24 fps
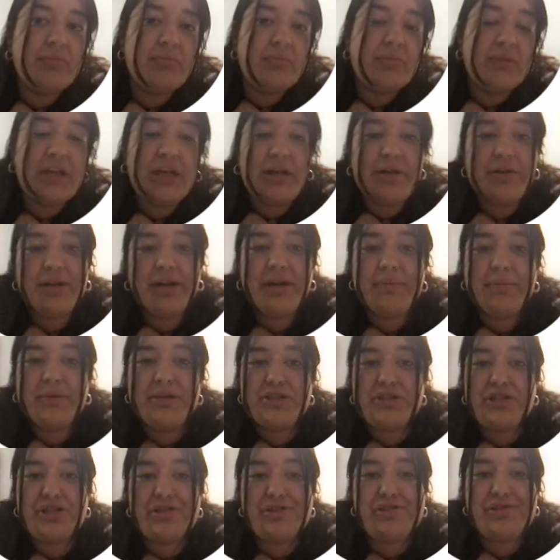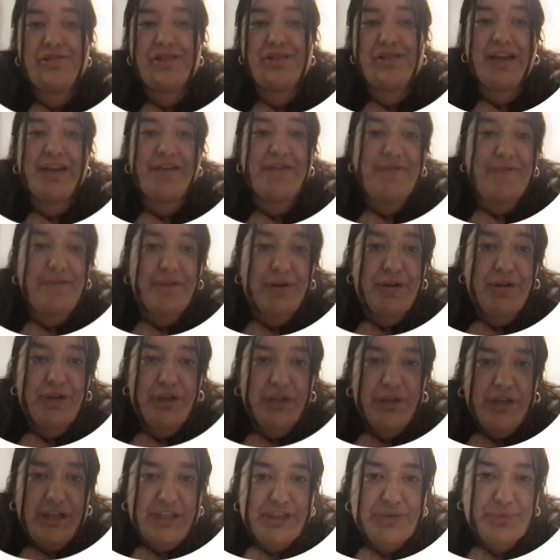Now that I mentioned life
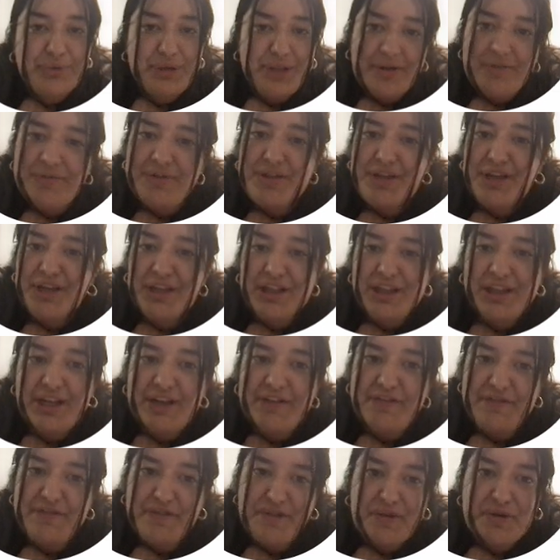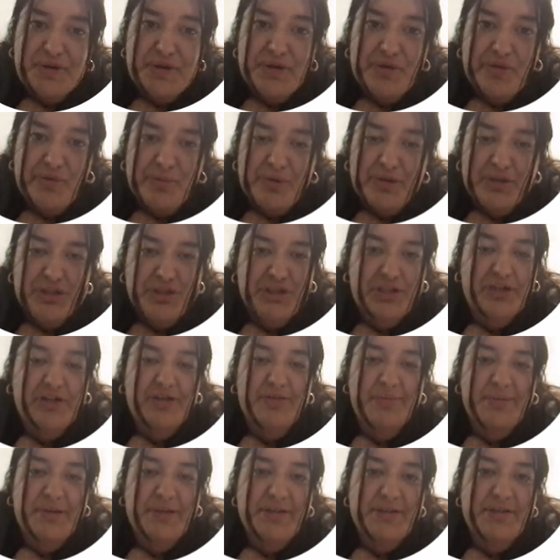earlier, as with everything in life, there are new emerging
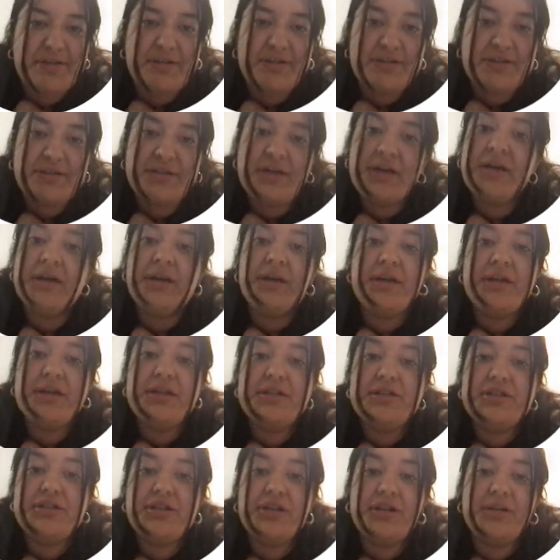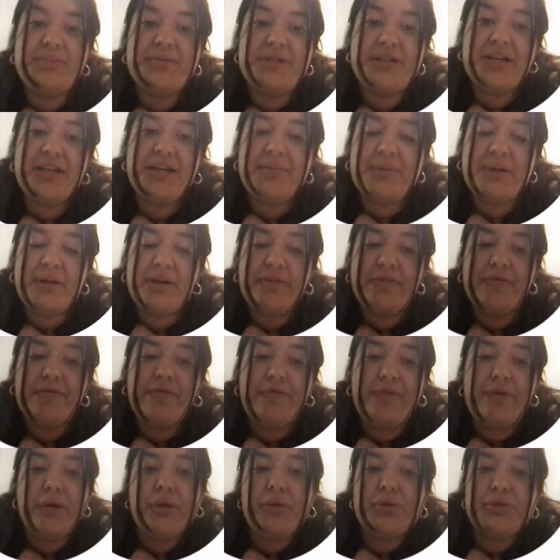therapies to obtain a better
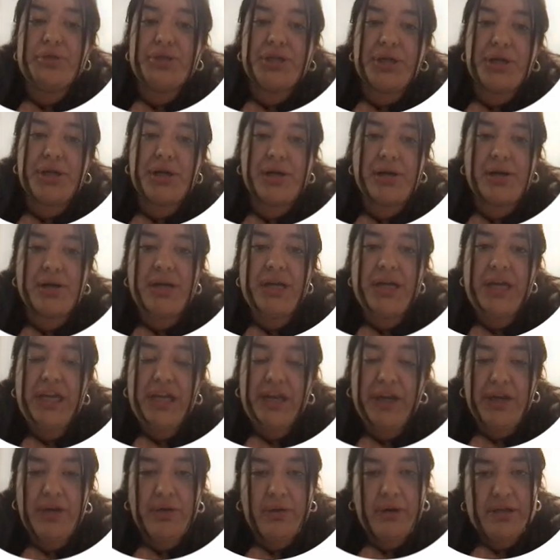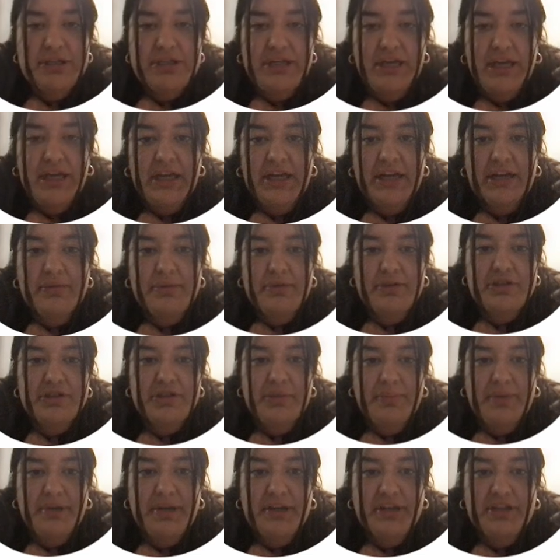future. New RTK inhibitors are
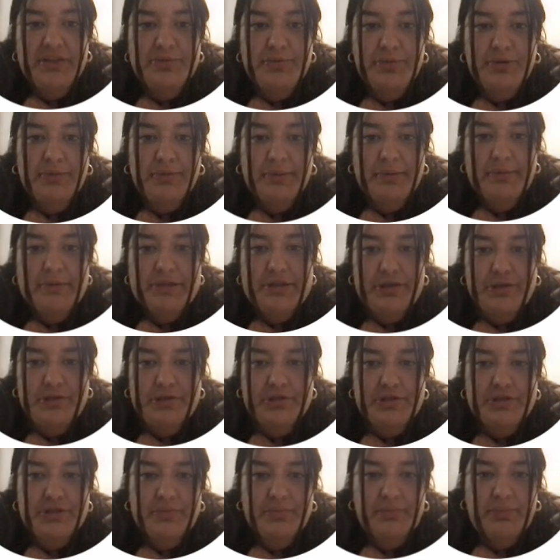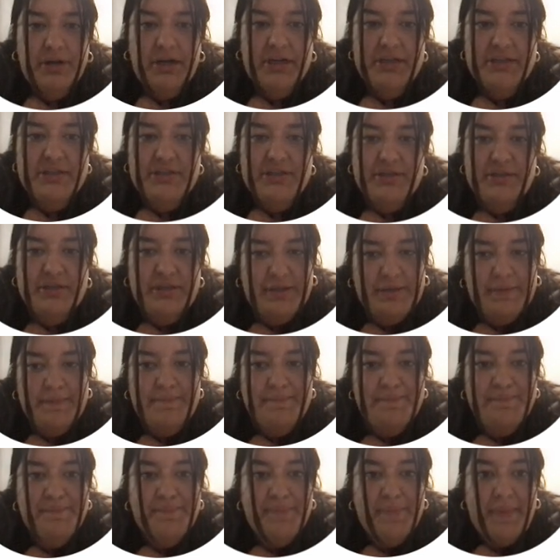being explored by researchers. Surprisingly,
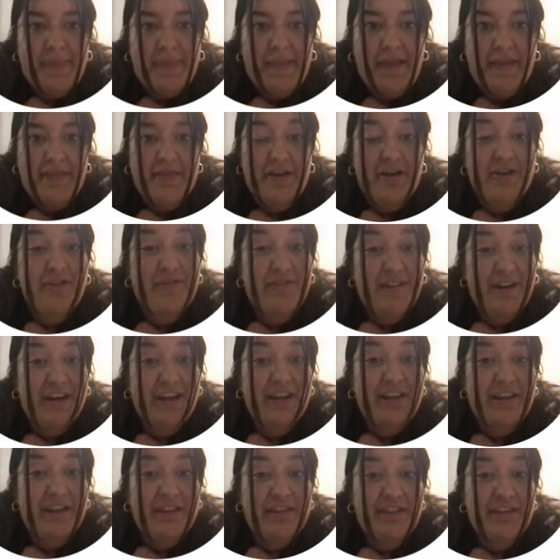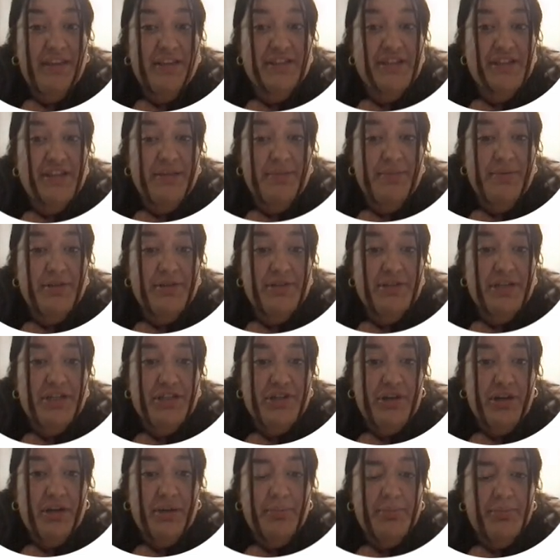they are finding that these inhibitors can
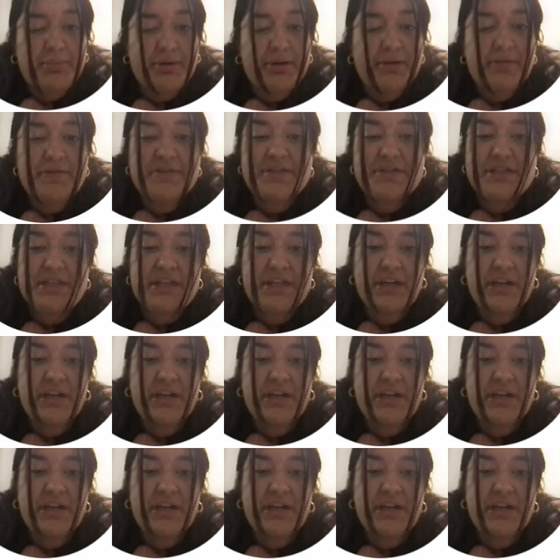target previously